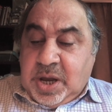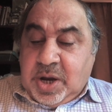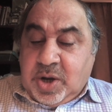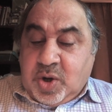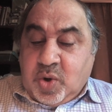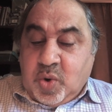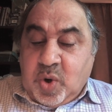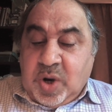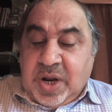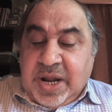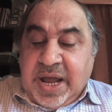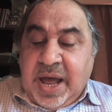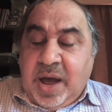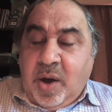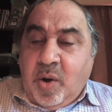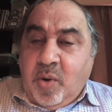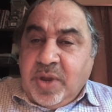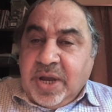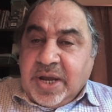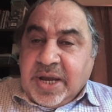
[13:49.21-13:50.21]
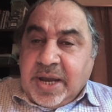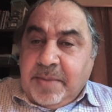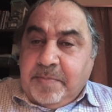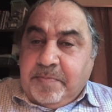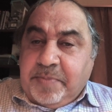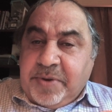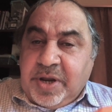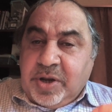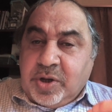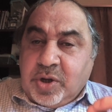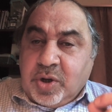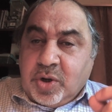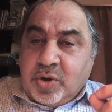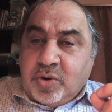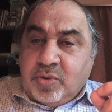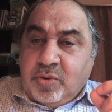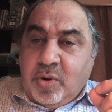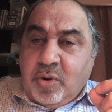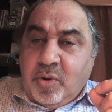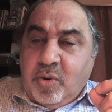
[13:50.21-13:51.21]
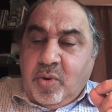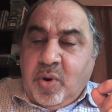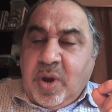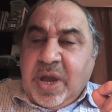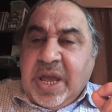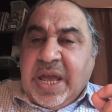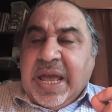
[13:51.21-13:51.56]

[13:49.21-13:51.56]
to allow the company to grow